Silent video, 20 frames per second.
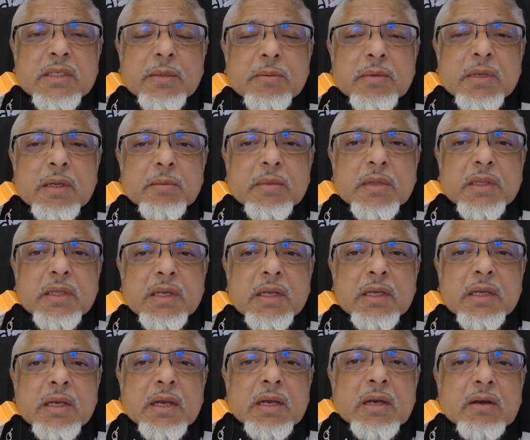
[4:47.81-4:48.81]
chapter number
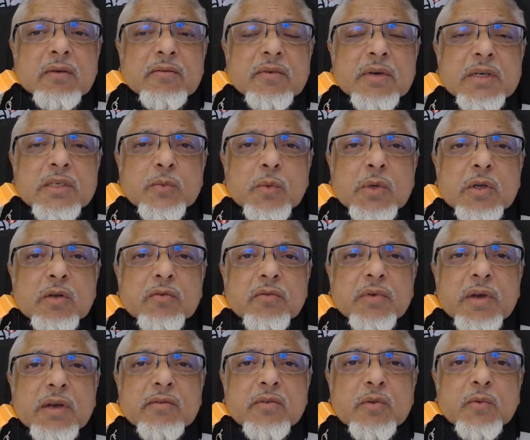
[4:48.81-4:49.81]
3, verse
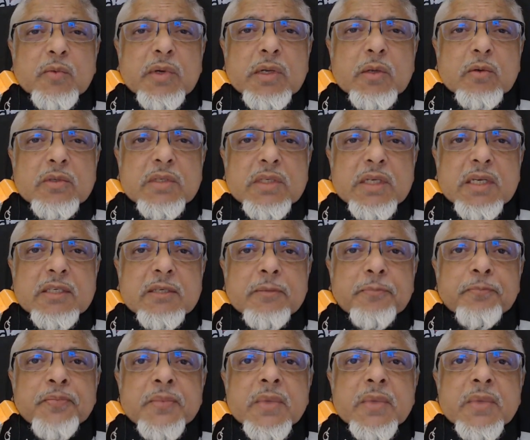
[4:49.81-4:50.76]
105 to 106,